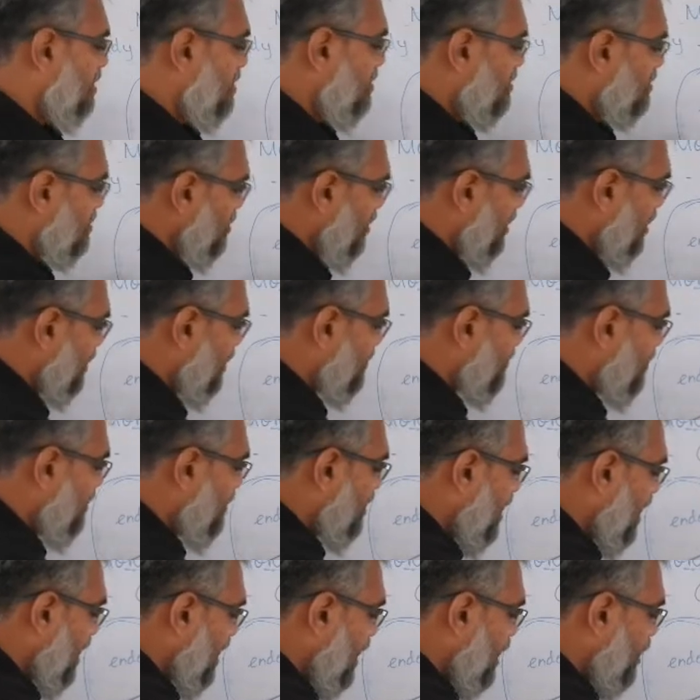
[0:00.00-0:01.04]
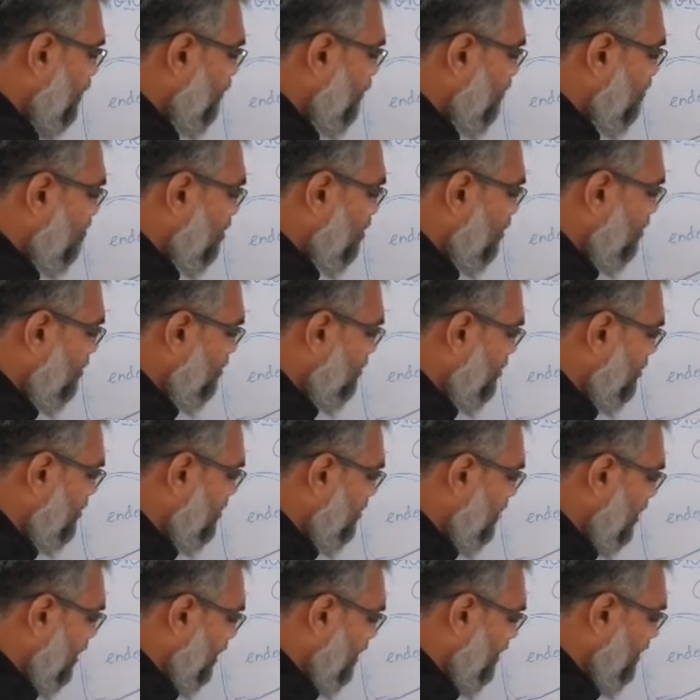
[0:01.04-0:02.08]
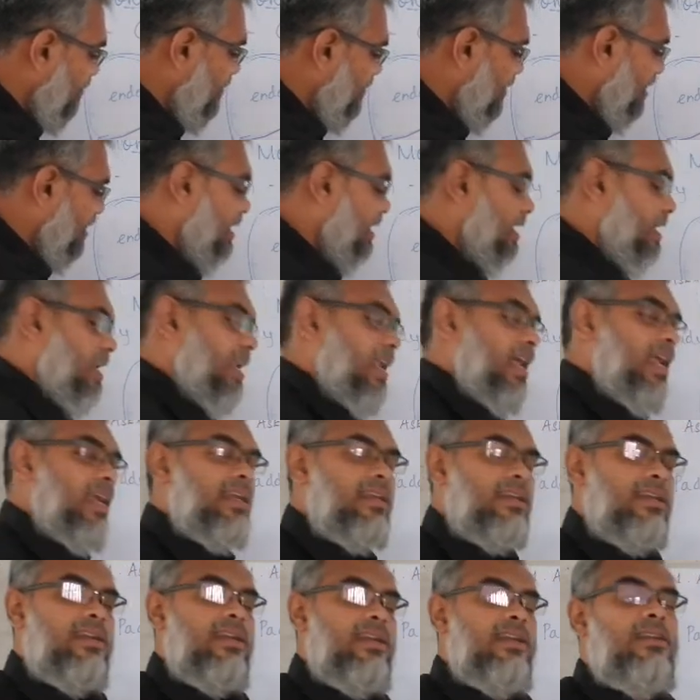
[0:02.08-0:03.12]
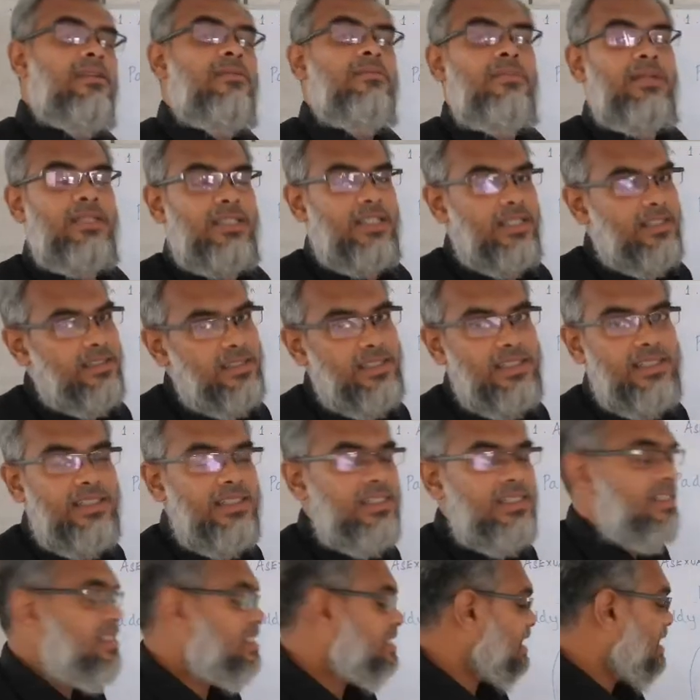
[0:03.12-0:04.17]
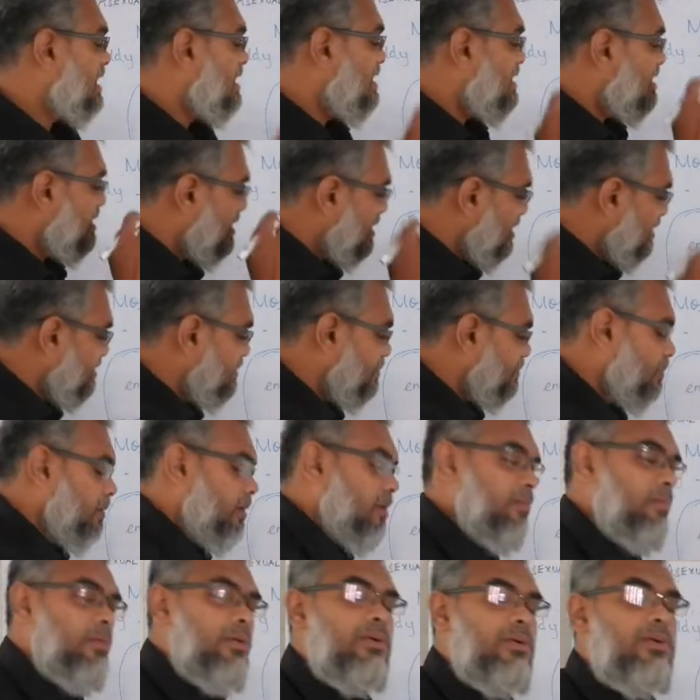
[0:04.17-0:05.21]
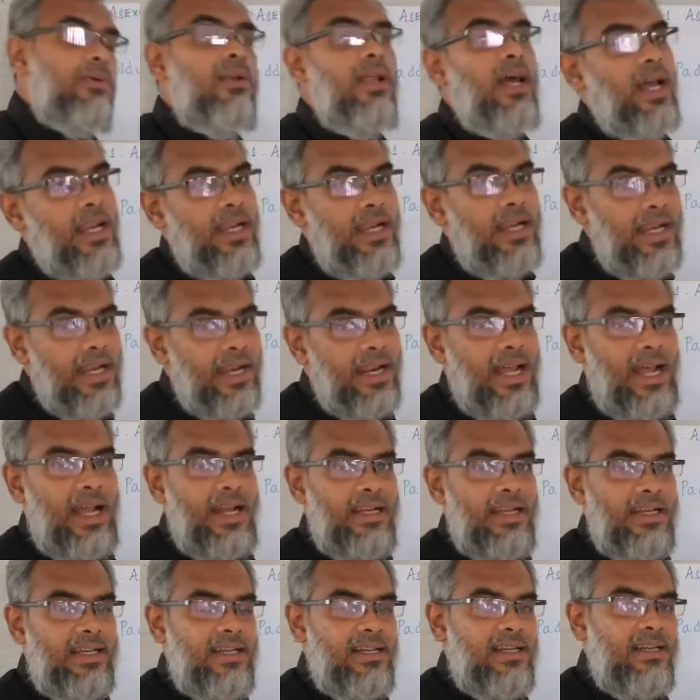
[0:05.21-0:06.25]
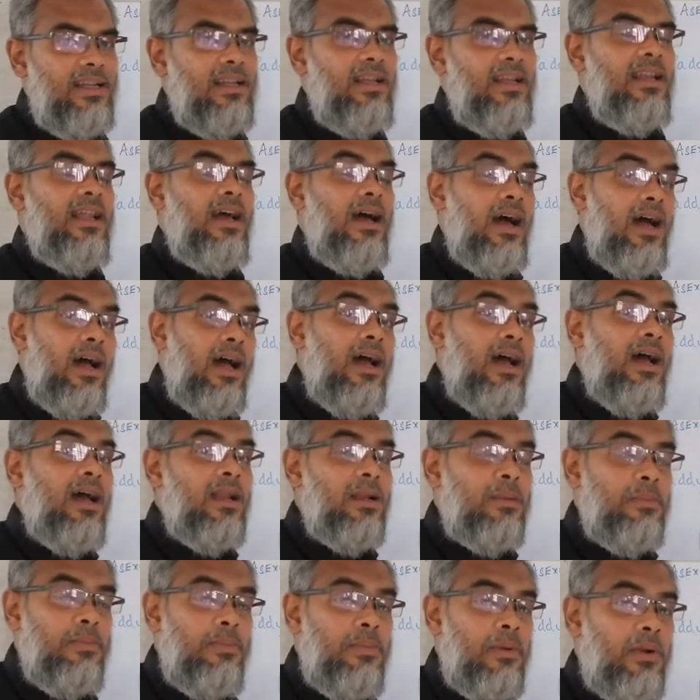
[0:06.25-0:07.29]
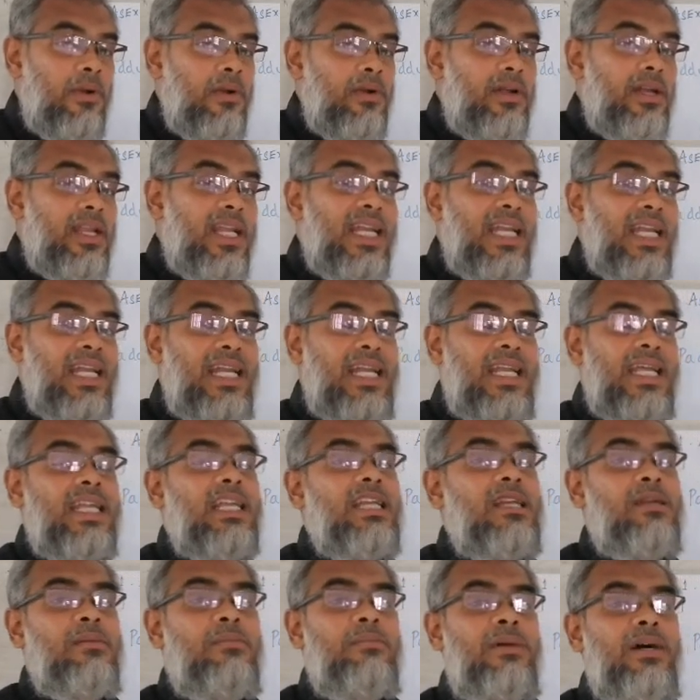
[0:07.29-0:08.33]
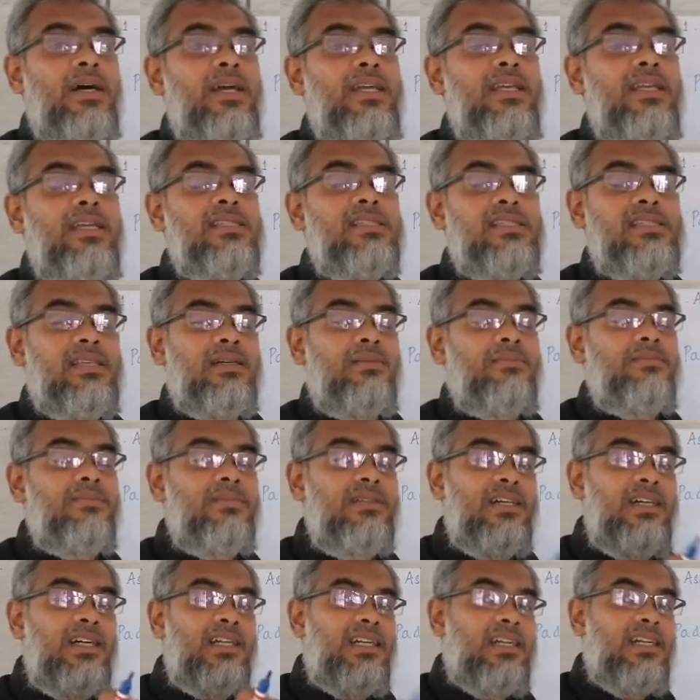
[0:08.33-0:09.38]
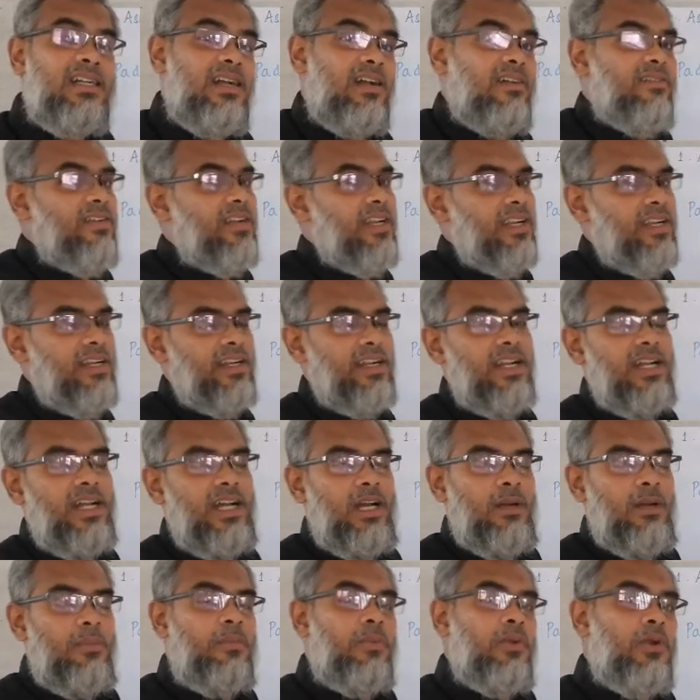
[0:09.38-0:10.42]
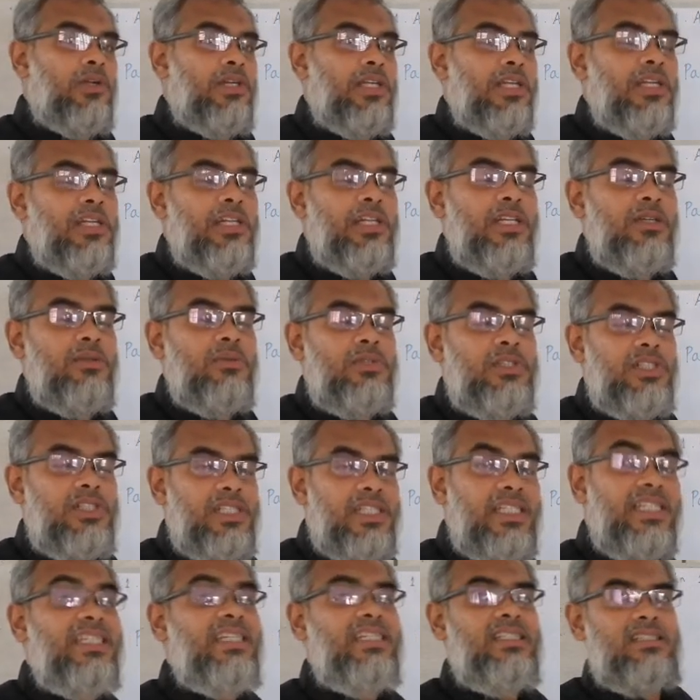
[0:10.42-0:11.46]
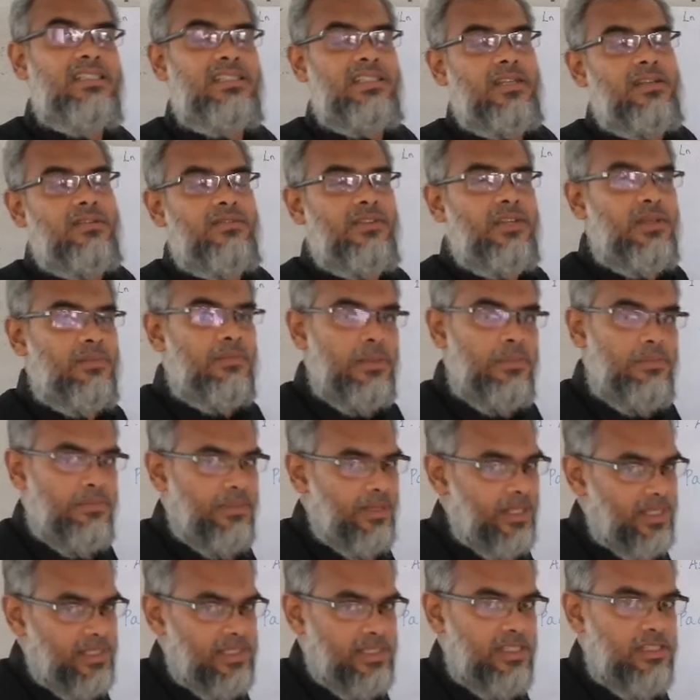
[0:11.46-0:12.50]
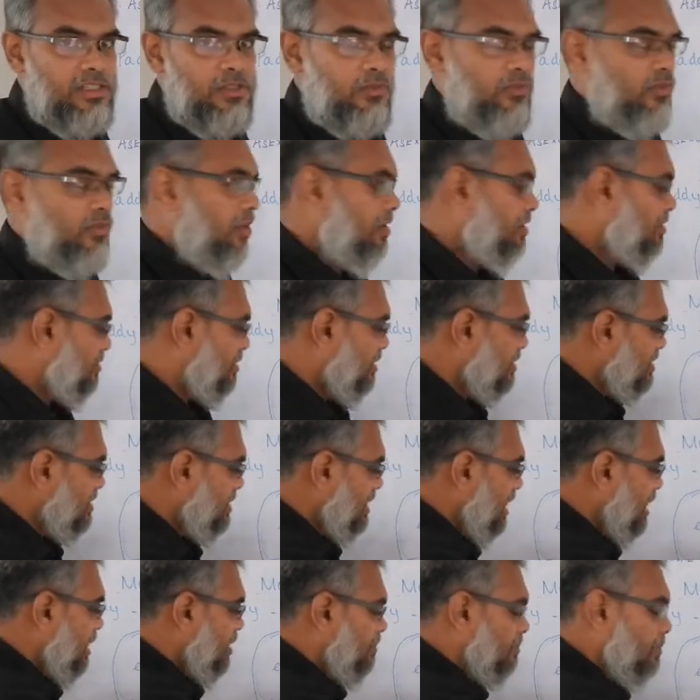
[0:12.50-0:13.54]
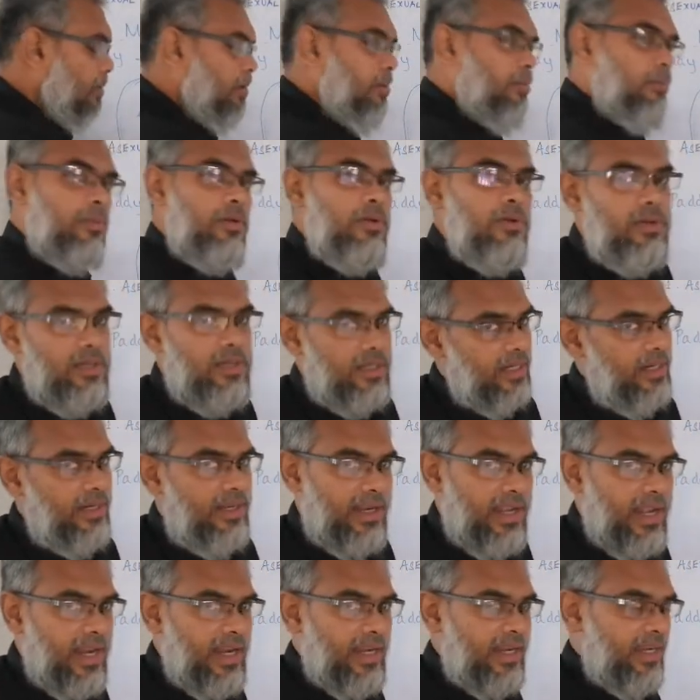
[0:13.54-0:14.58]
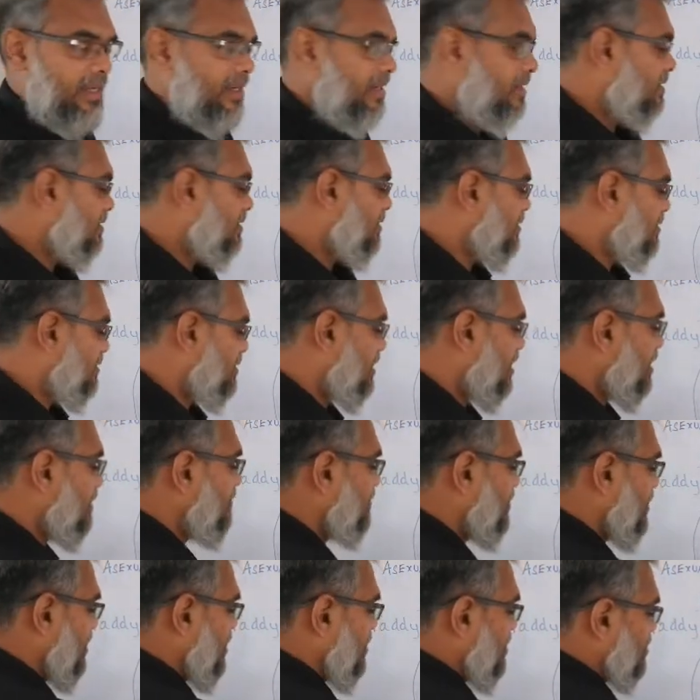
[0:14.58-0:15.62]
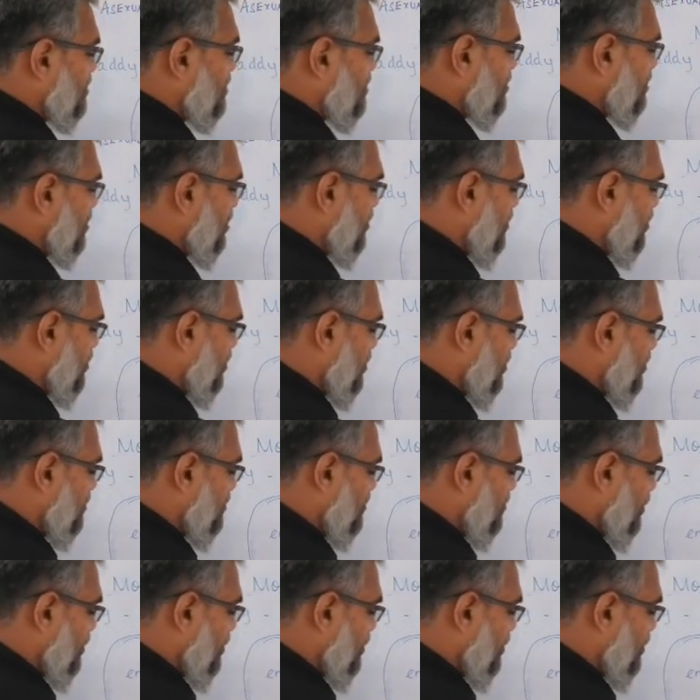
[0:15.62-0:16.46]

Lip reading: So it will have plumule and radicle. But the thing is, this plumule and radicle are protected by some covering. A protective sheet will be present for this plumule and radicle. Okay, so